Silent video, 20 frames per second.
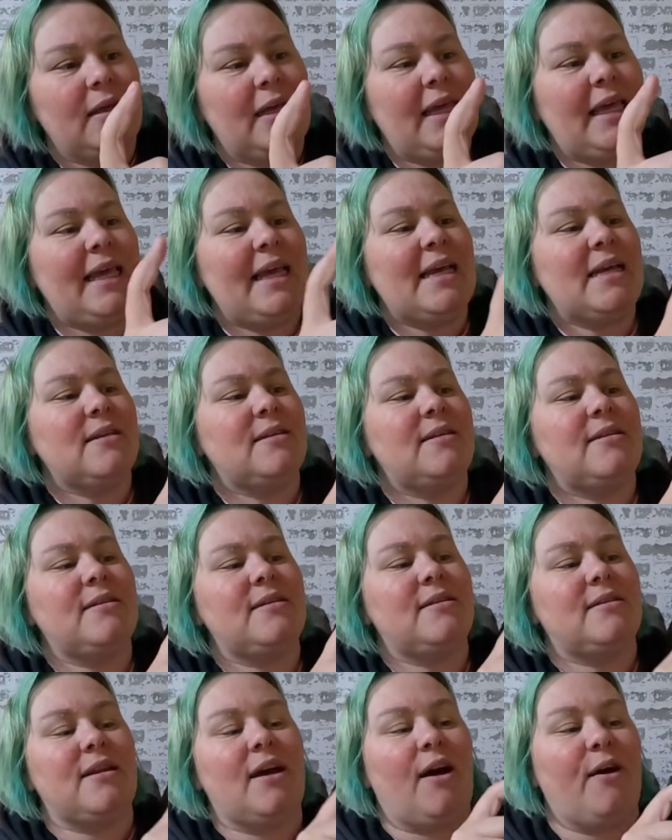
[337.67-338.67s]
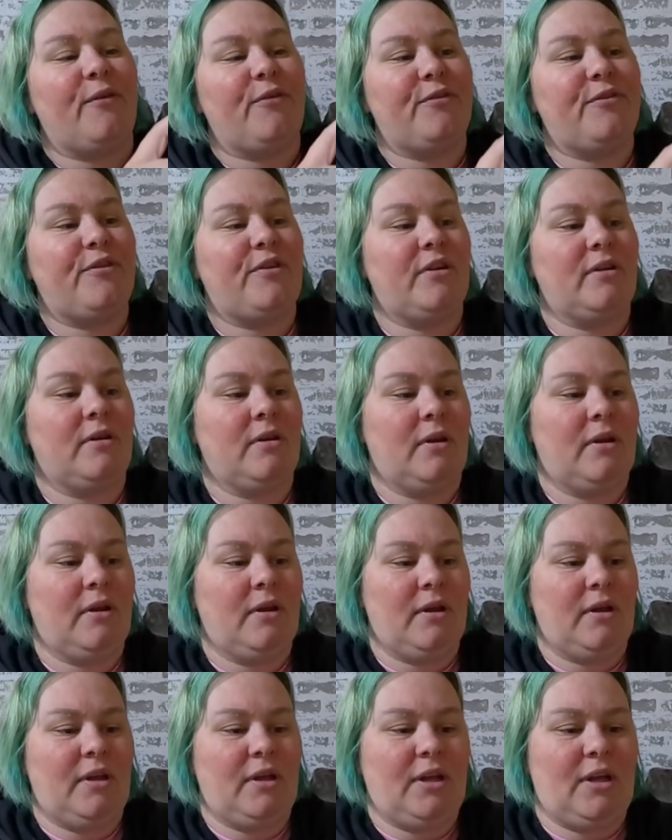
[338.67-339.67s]
he gets stuffed.
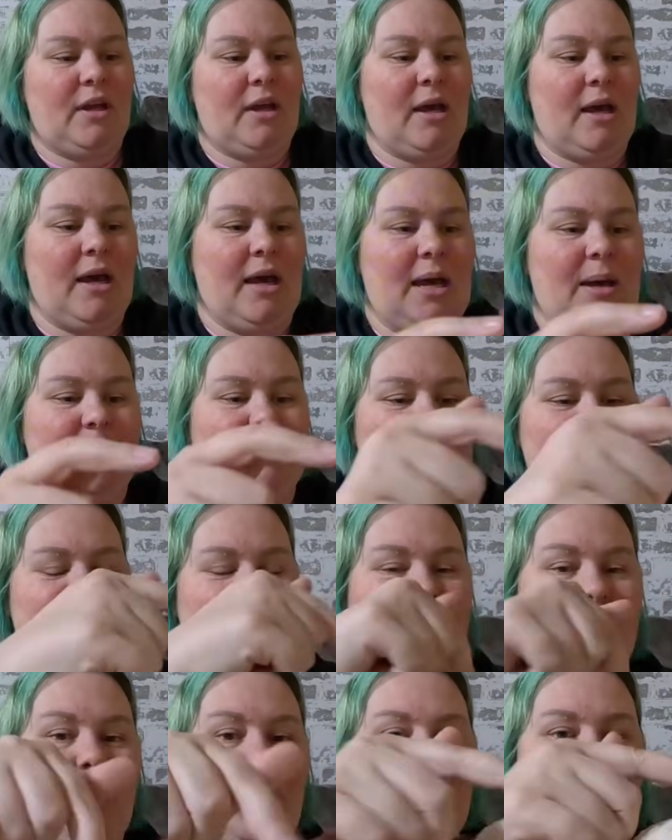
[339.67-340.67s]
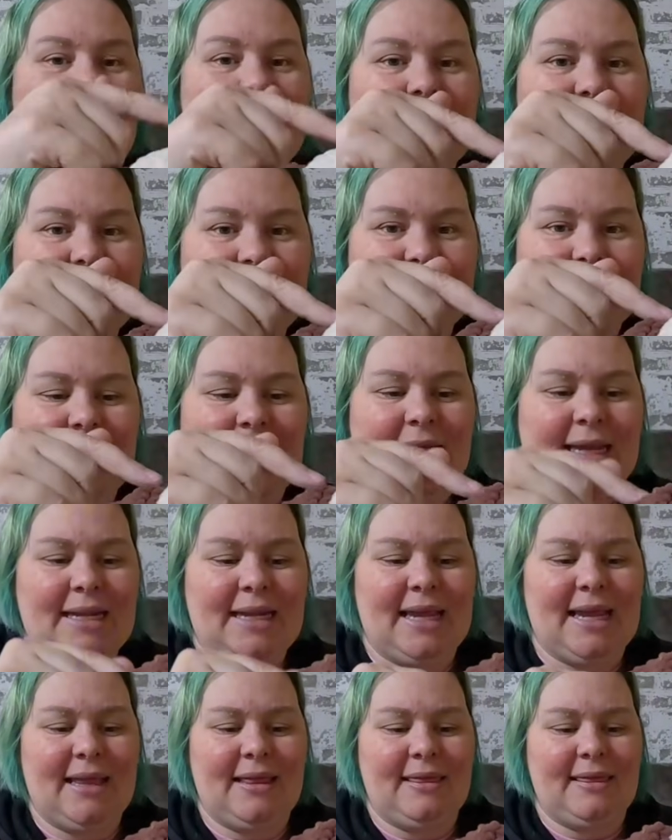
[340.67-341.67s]
So I make his
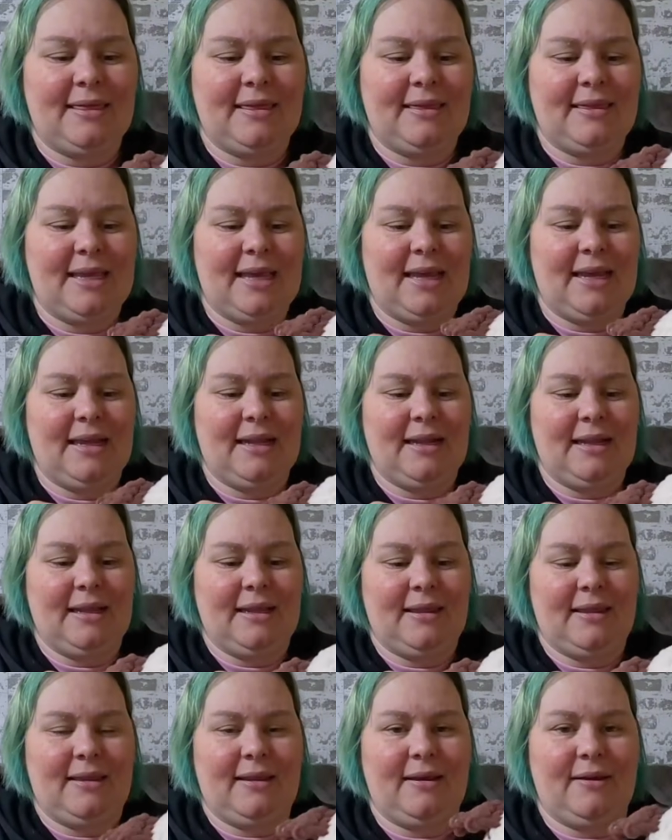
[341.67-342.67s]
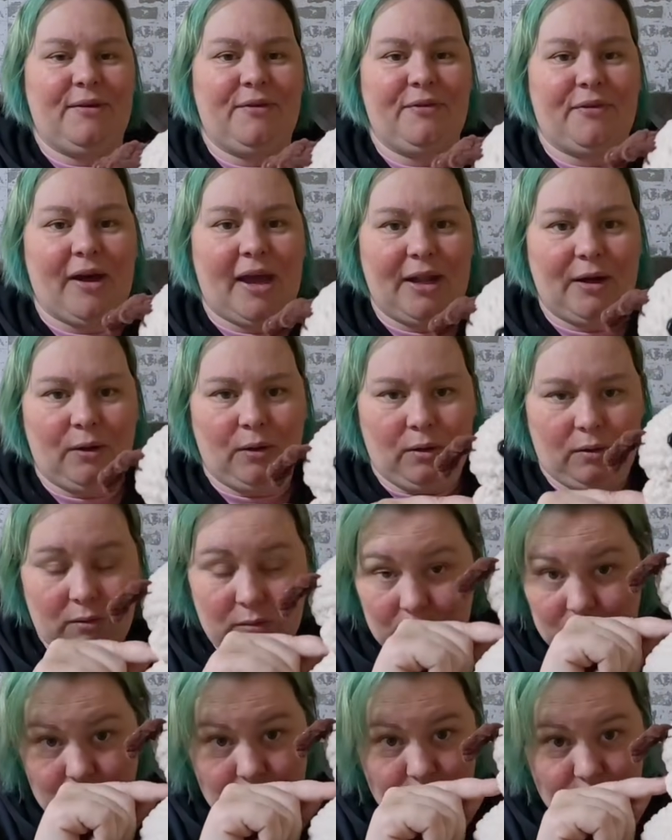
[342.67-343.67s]
head, and then the
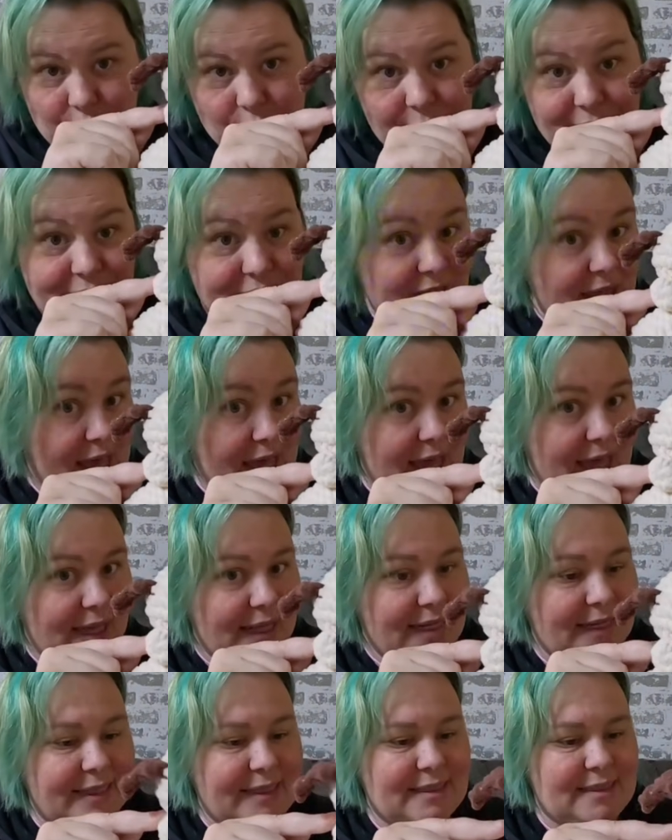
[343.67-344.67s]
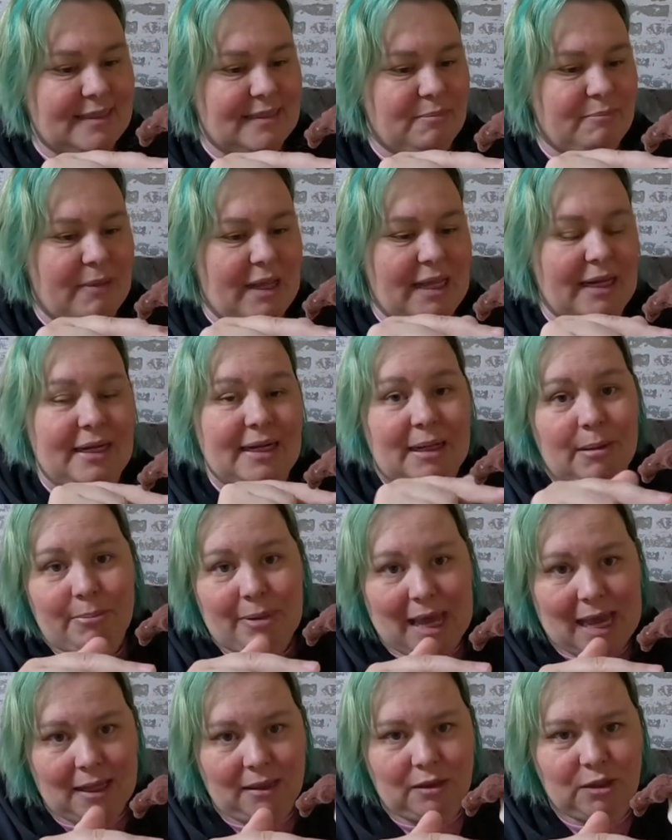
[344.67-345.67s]
final row of the head is made in
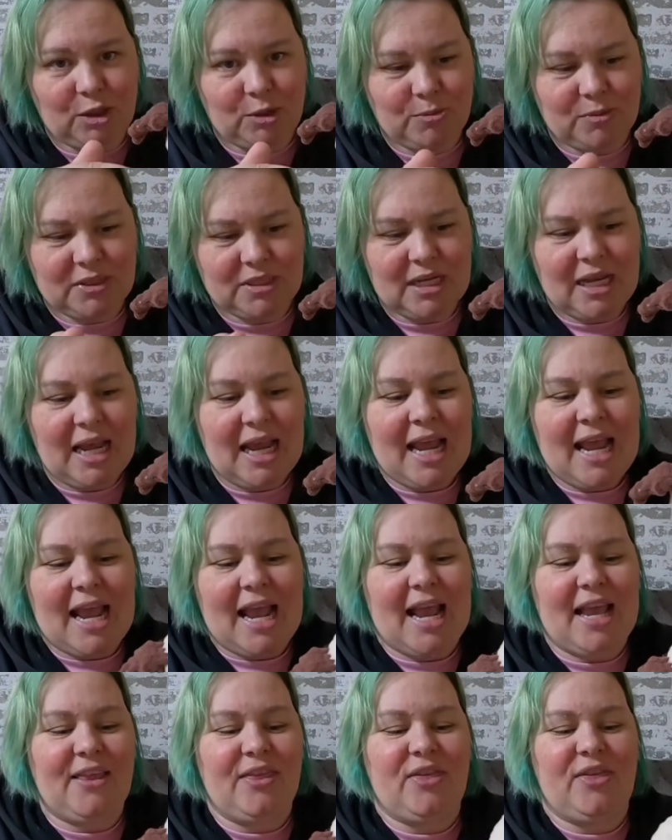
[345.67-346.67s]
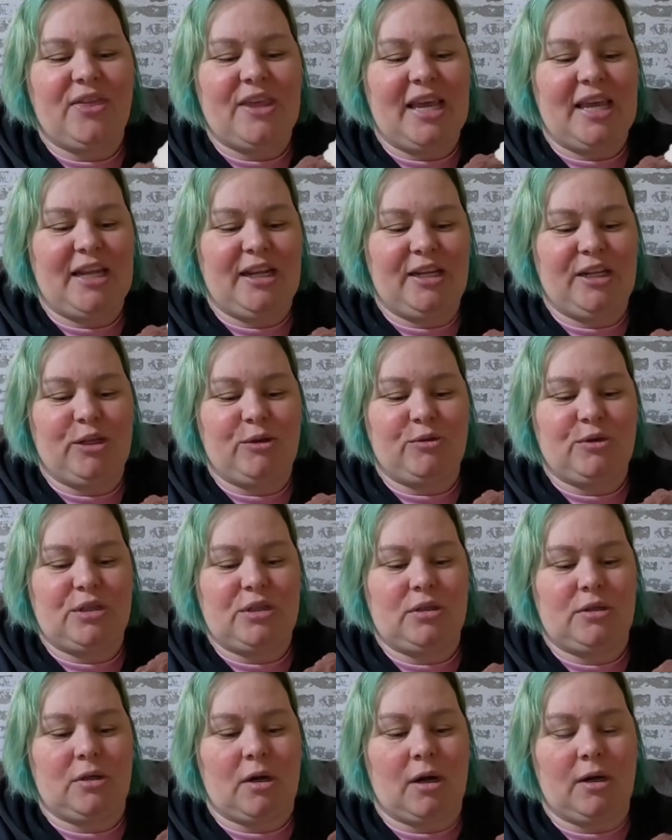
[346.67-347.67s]
back loops, and then you
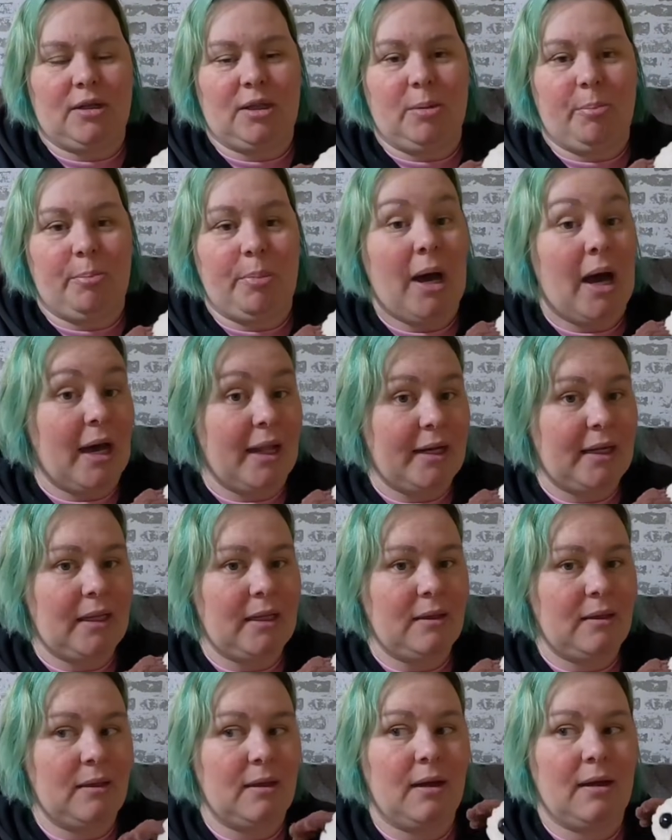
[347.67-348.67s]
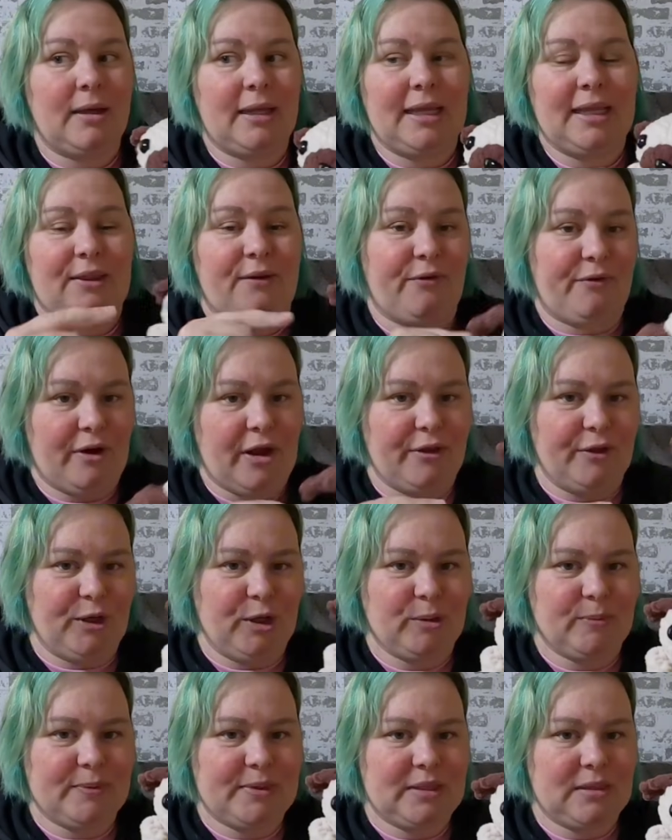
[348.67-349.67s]
start the body in the front
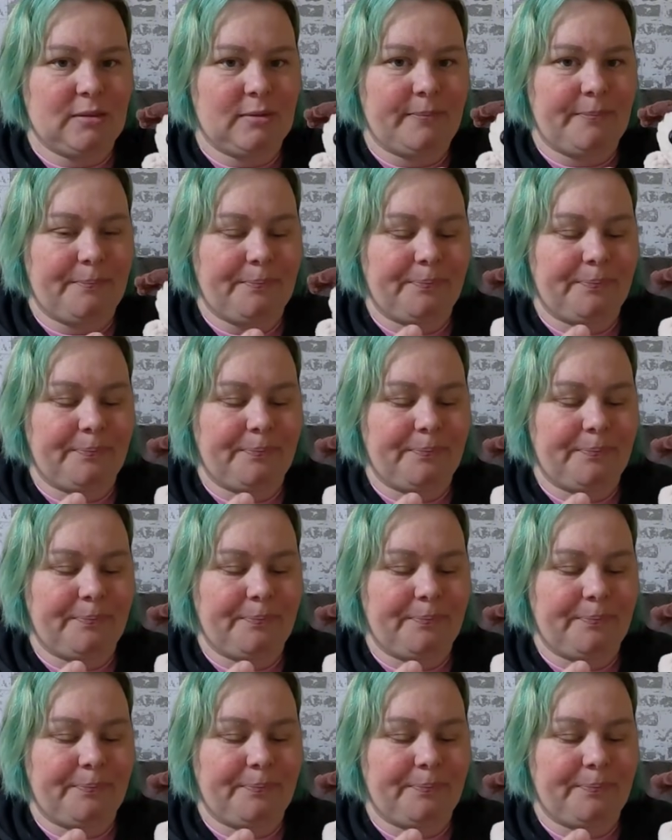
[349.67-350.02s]
loops.